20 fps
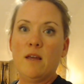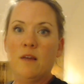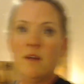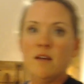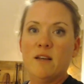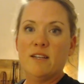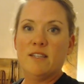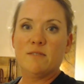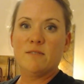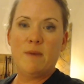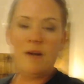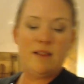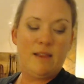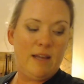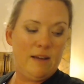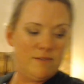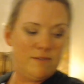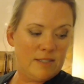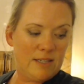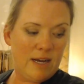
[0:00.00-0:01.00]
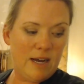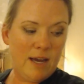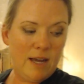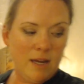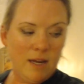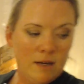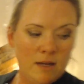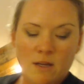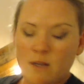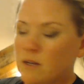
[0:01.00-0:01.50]
it's my left
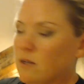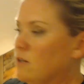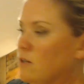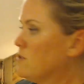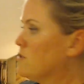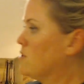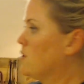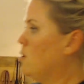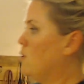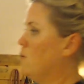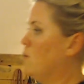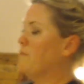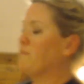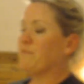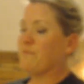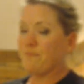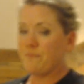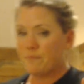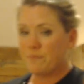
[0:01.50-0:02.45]
side. So